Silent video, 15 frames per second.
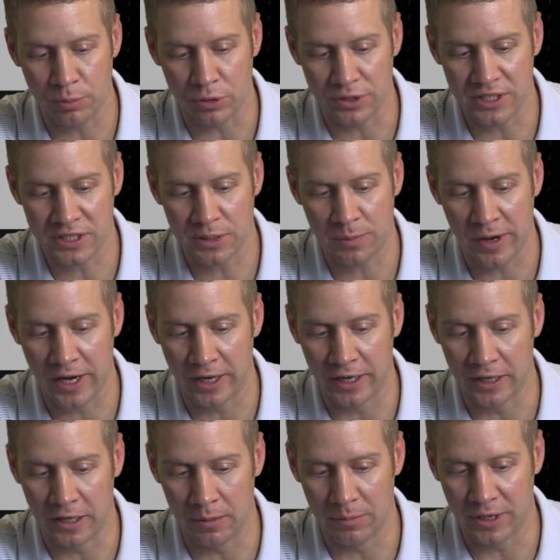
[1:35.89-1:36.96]
participating
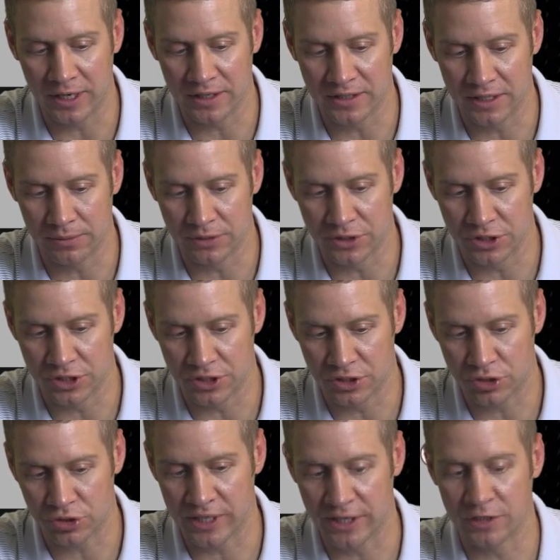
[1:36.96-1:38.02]
in it because it was
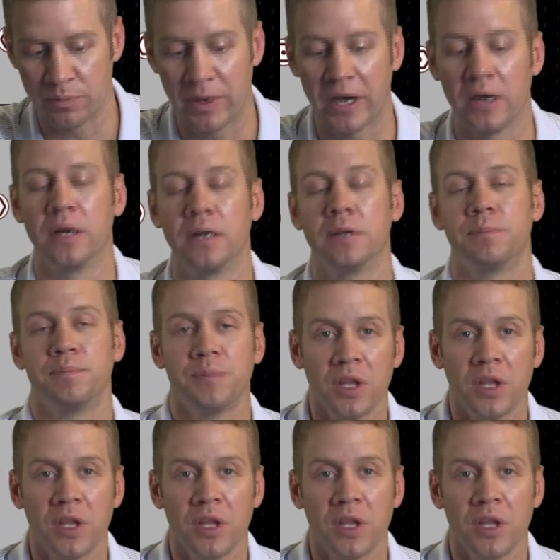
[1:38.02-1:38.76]
just transparent.